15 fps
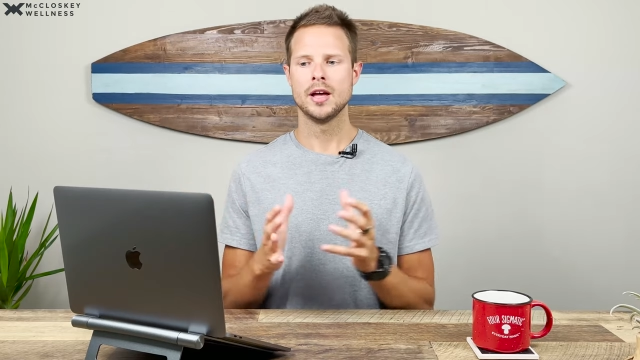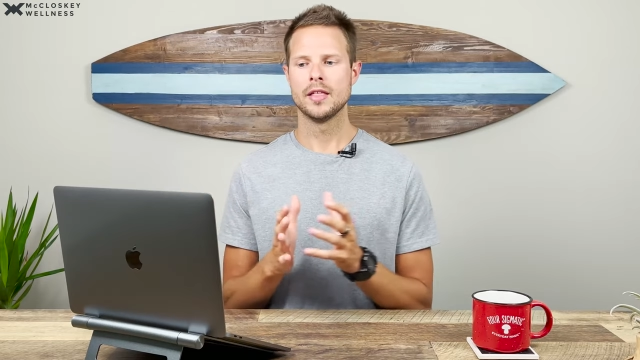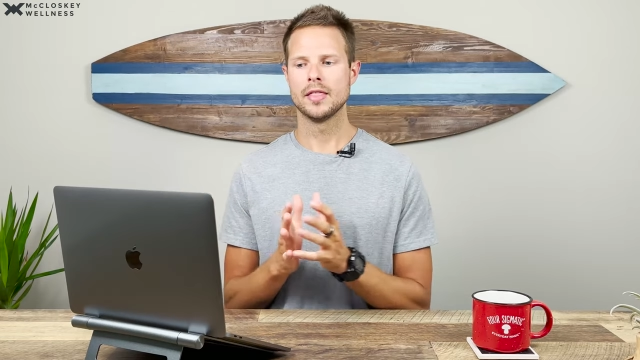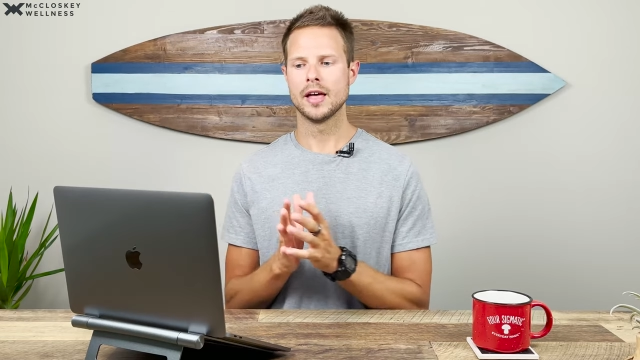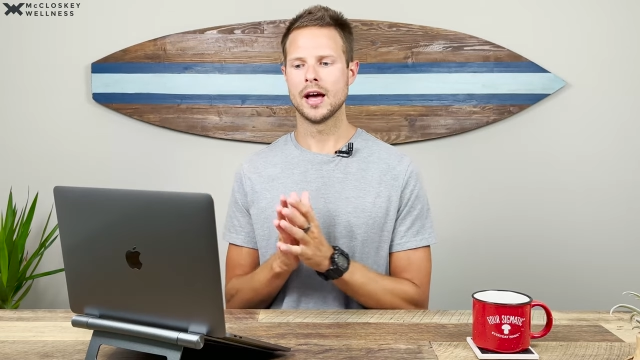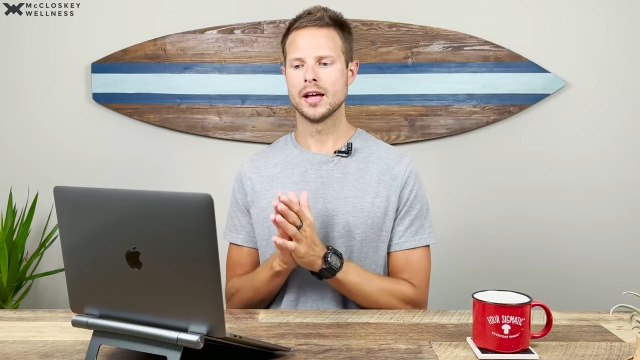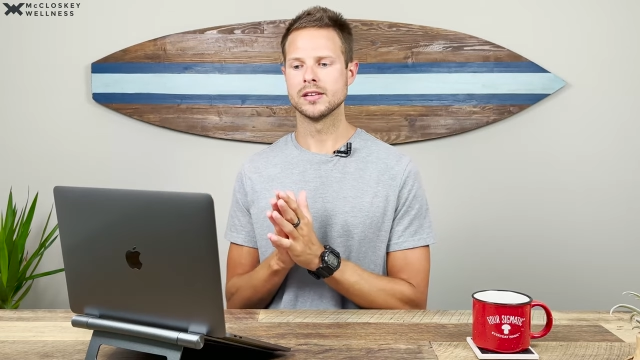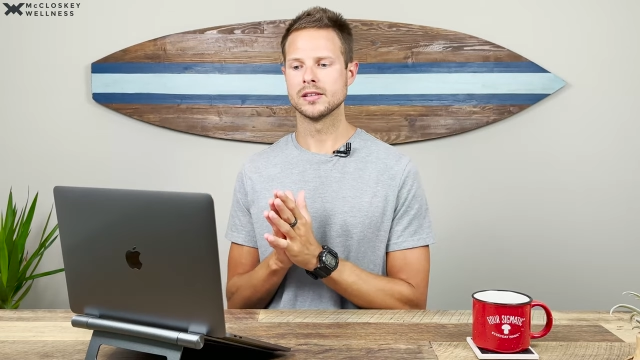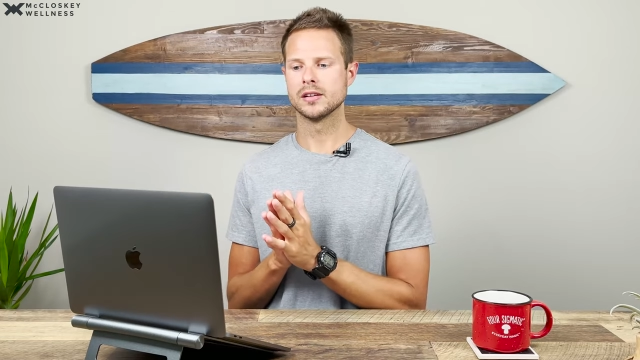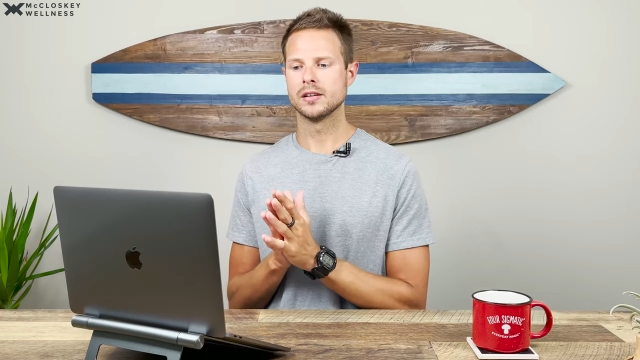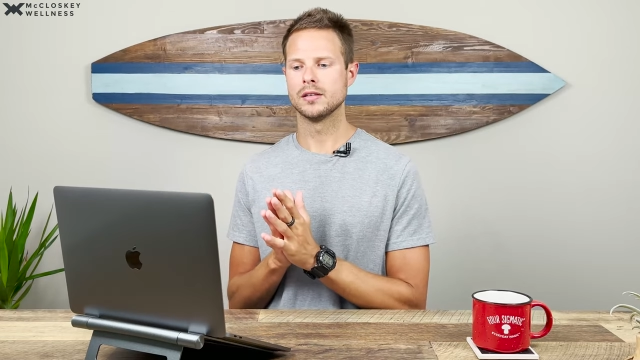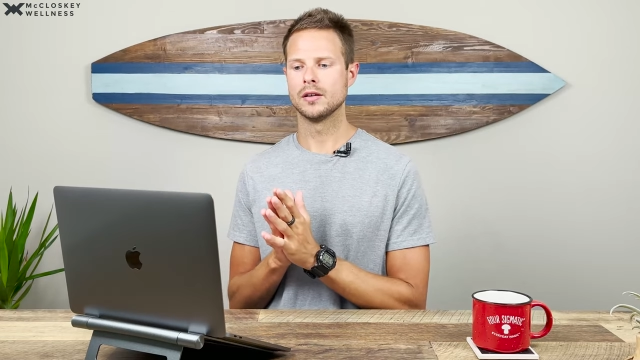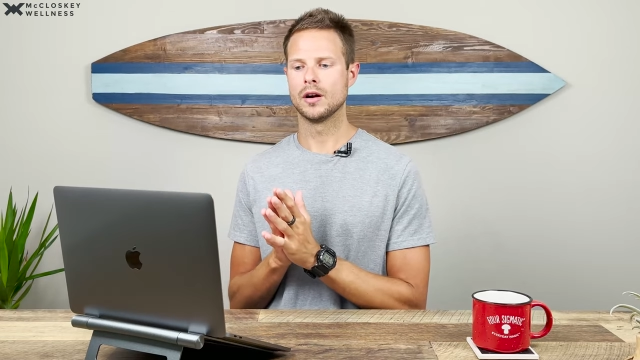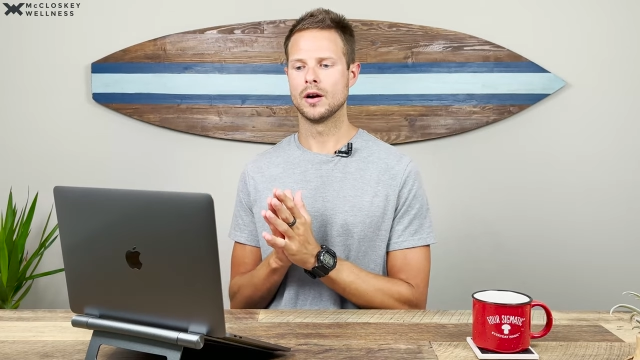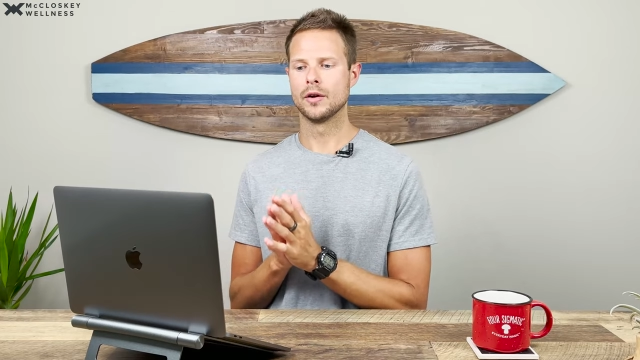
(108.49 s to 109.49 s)
that
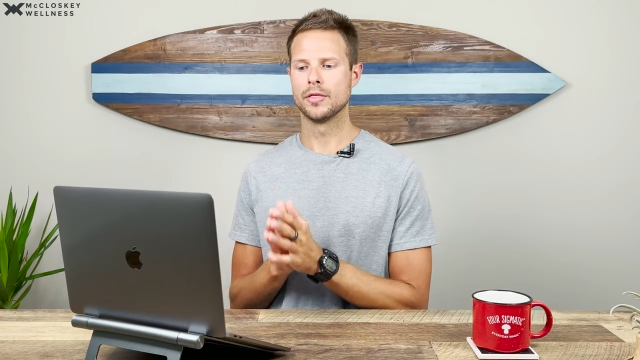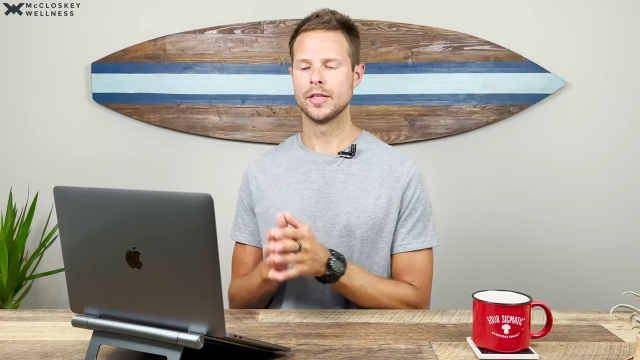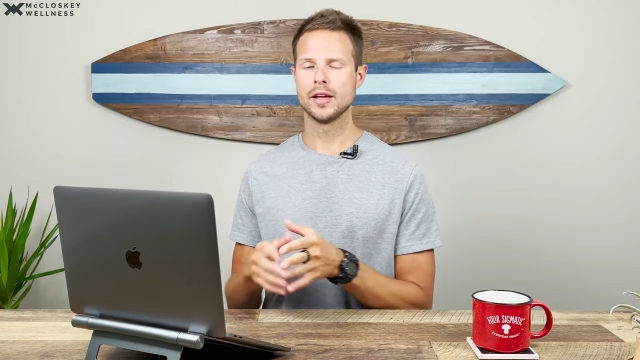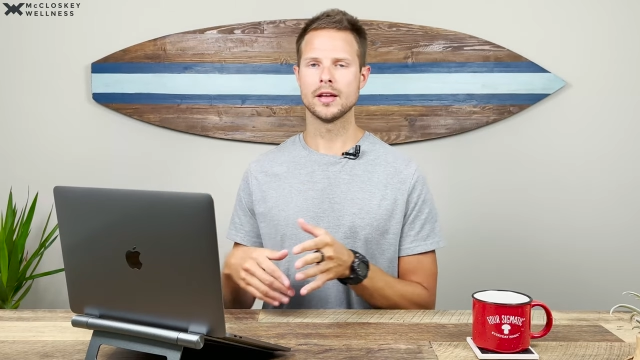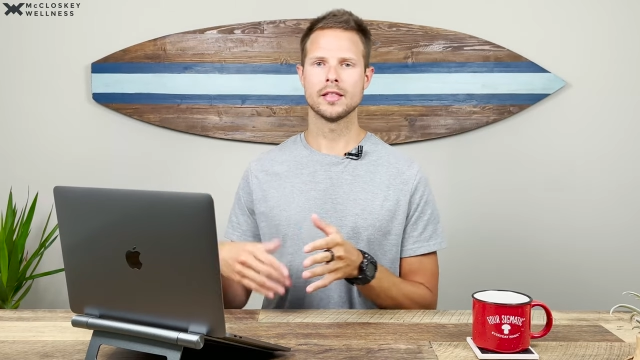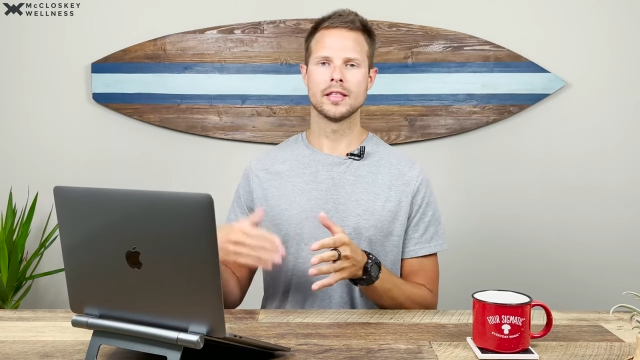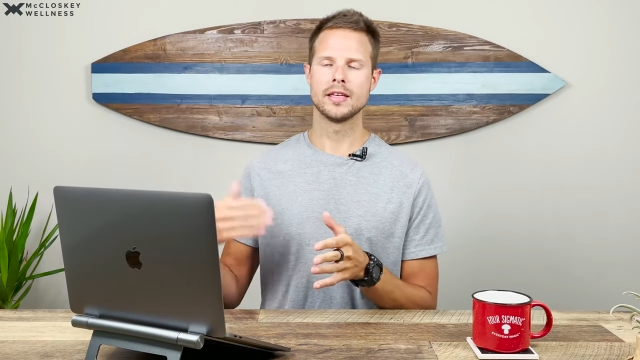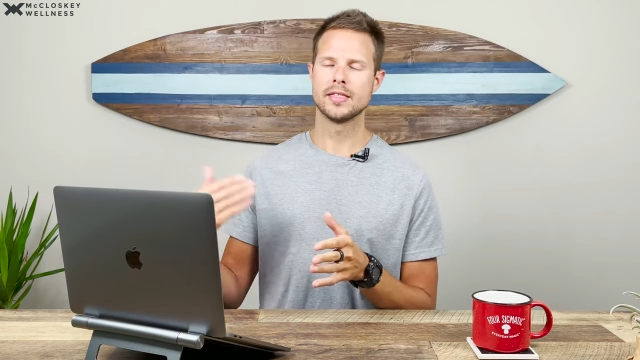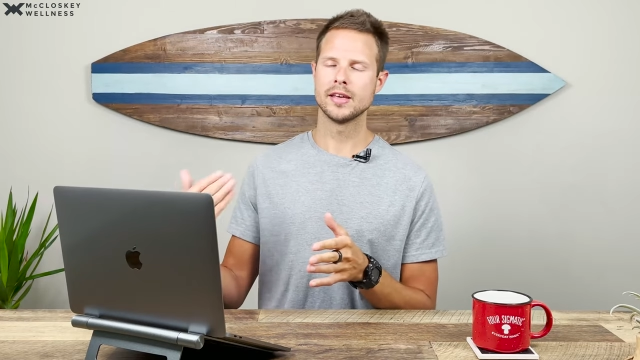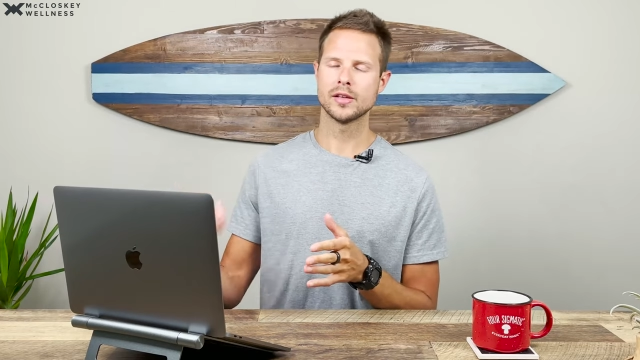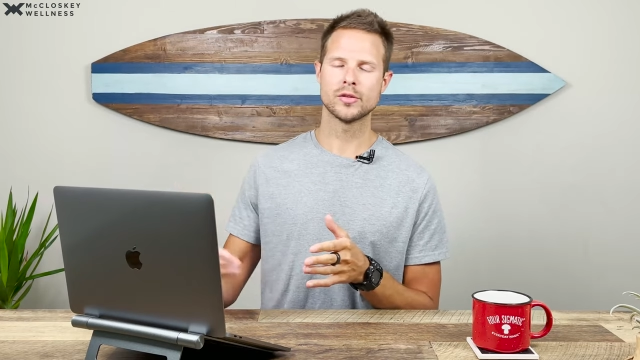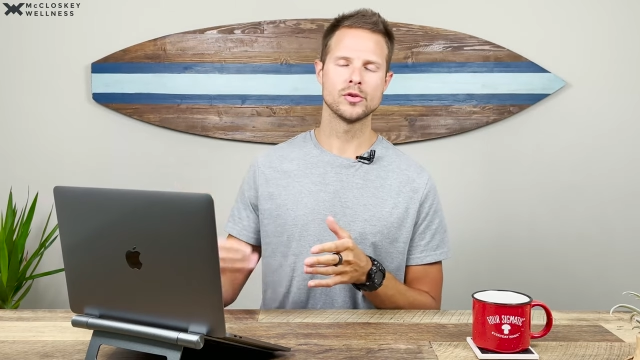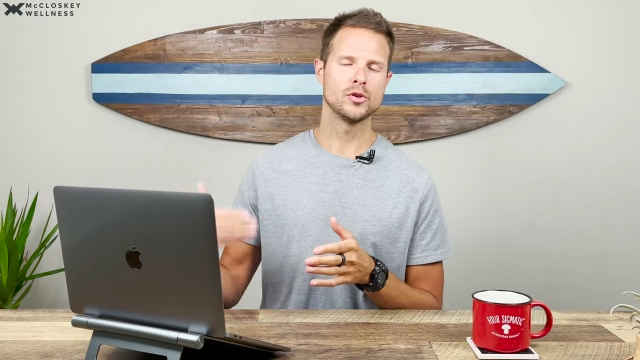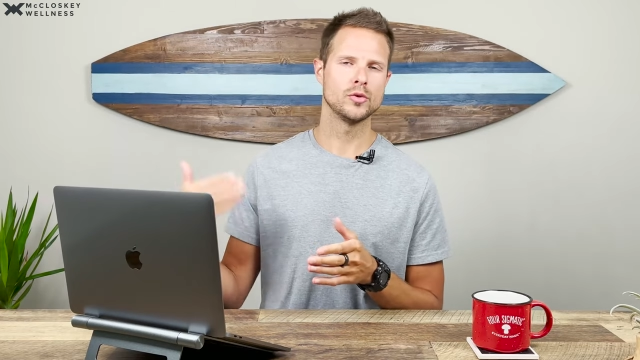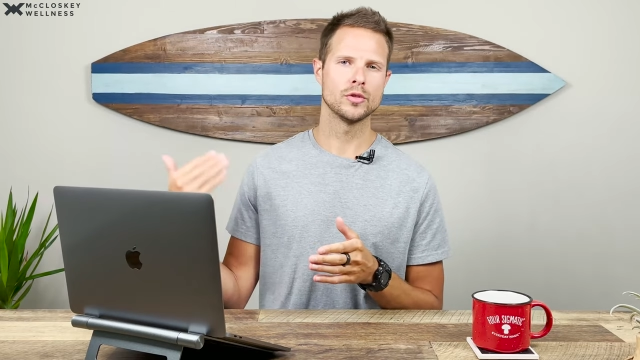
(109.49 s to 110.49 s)
are think they think
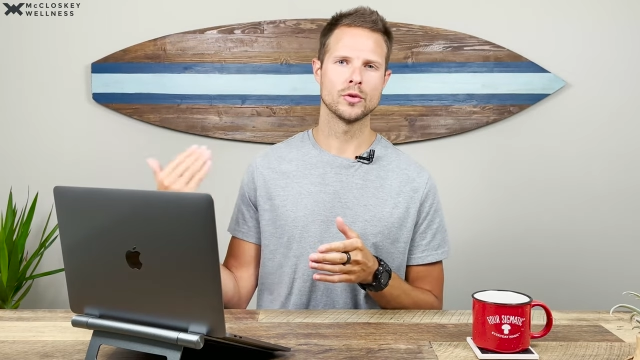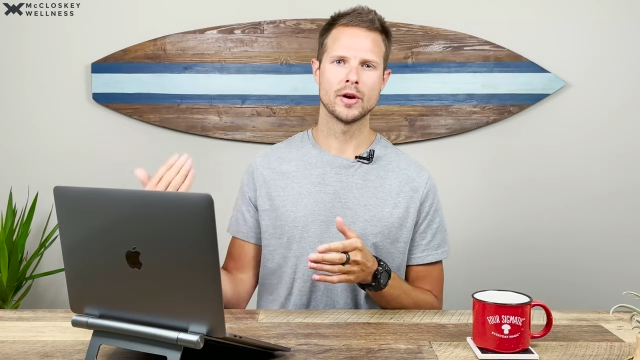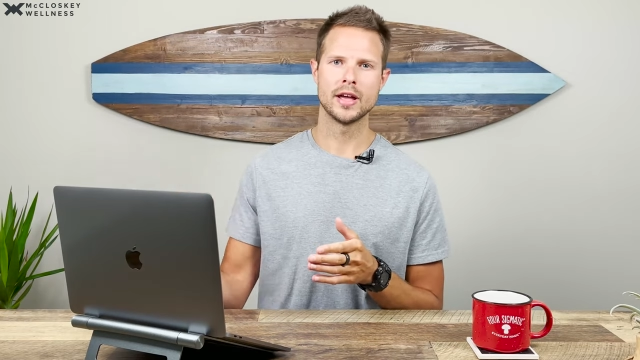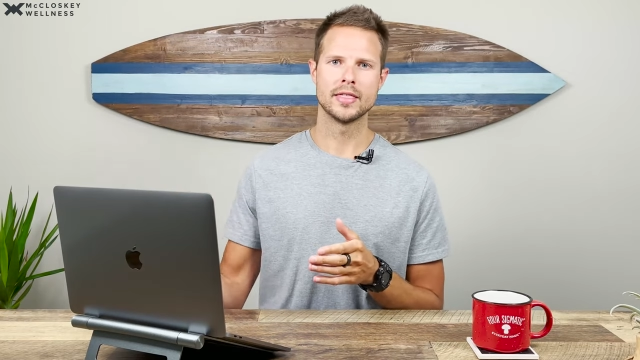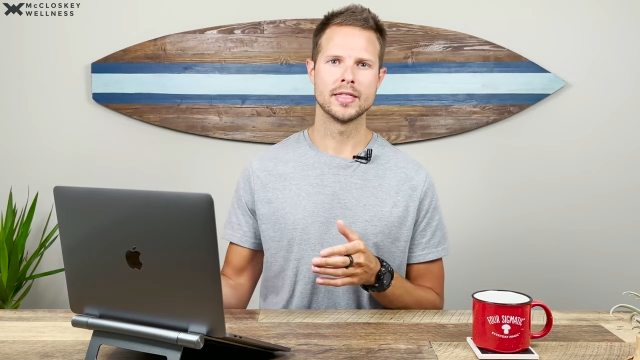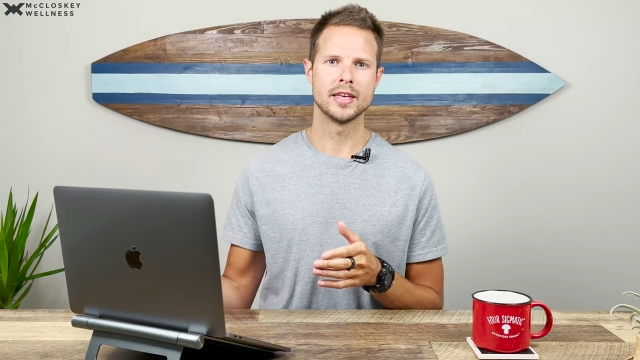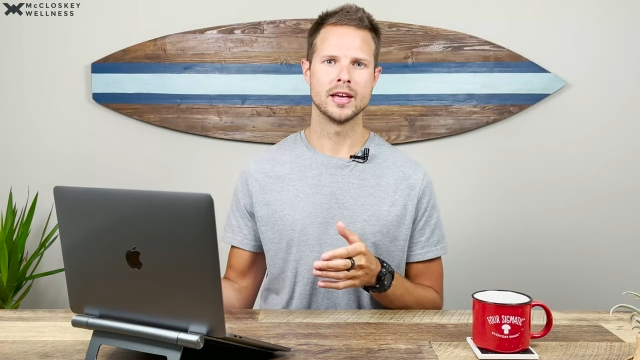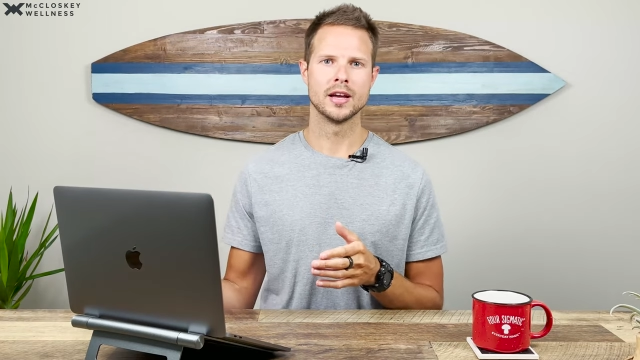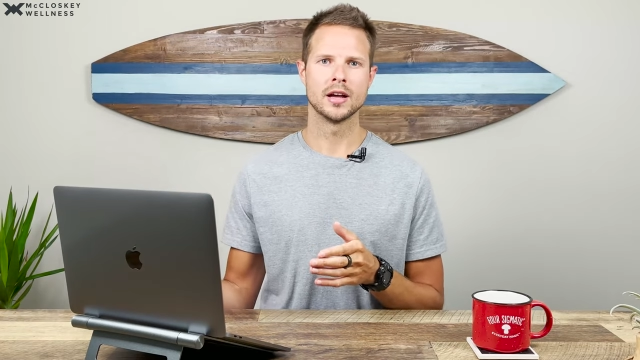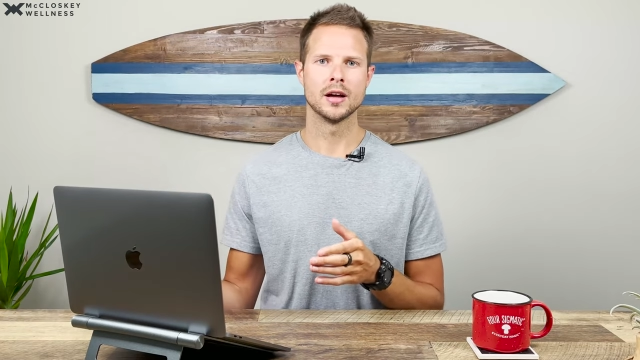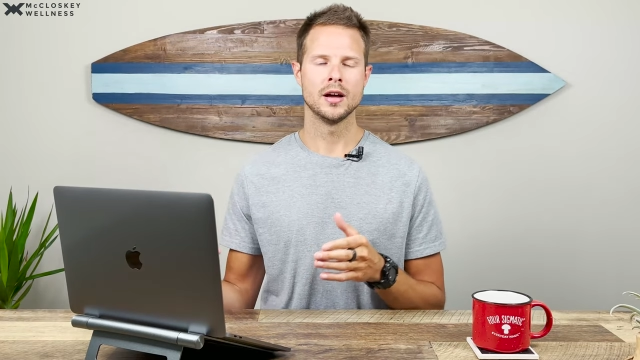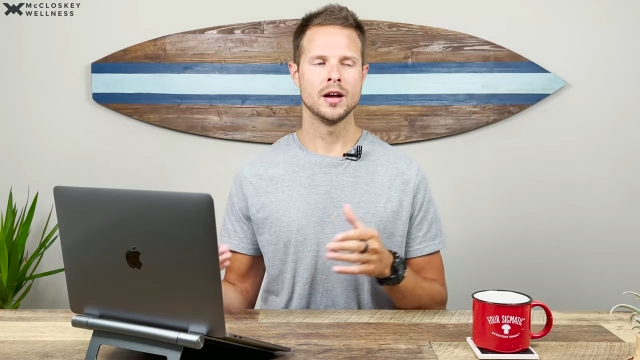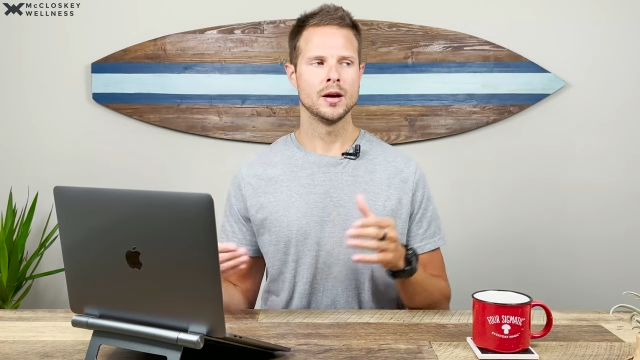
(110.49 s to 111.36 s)
they're doing the right thing,